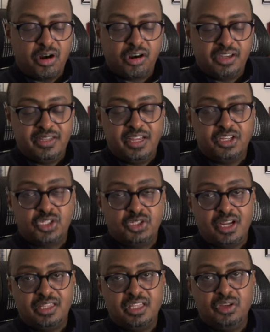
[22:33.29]

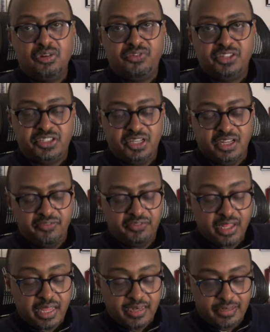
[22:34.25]
Architecture at the University of
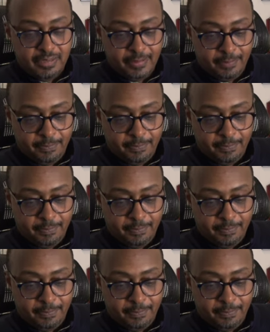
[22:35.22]
London.